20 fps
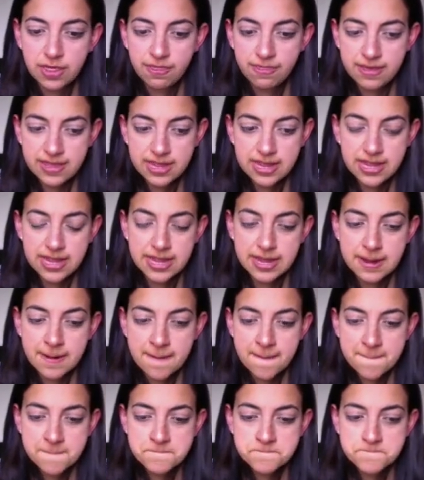the
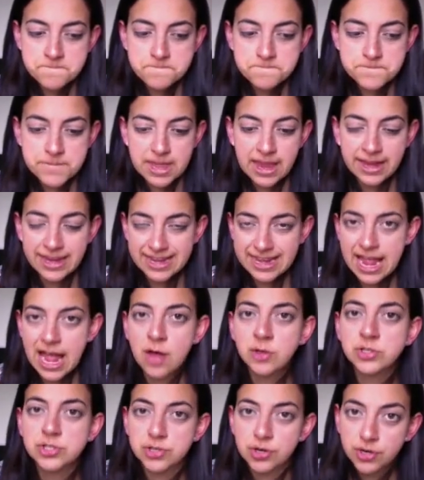
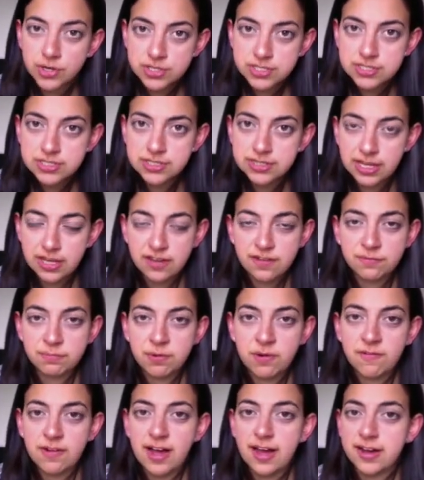encounters that you've
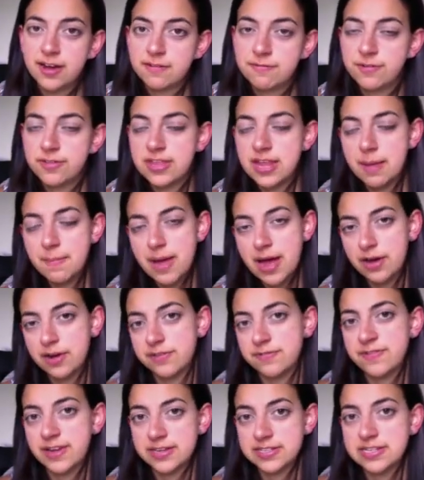provided for the amount
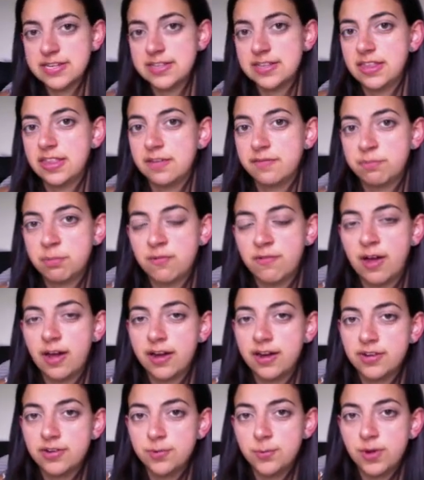of vaccine that they've
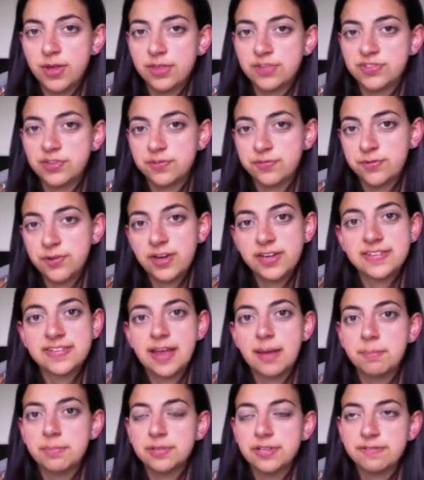provided you with. So for
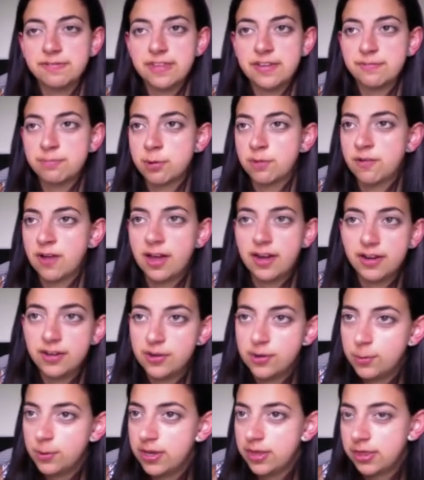example, if they've provided
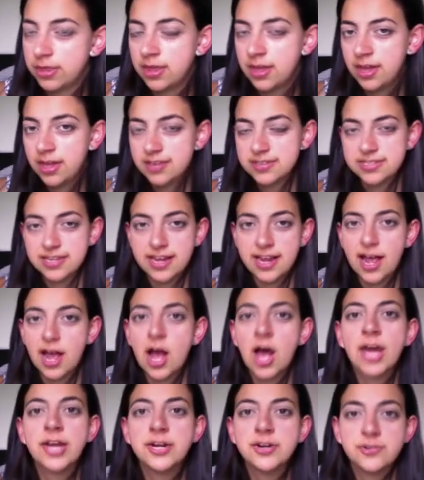you with, say,
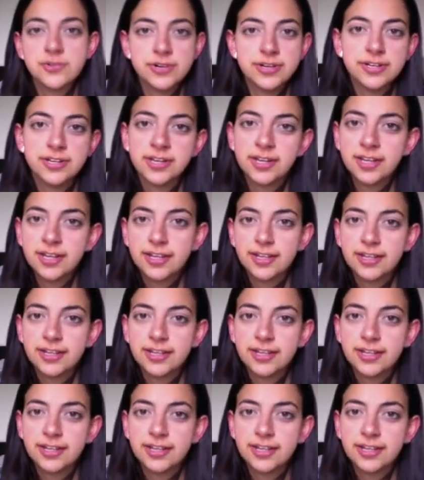100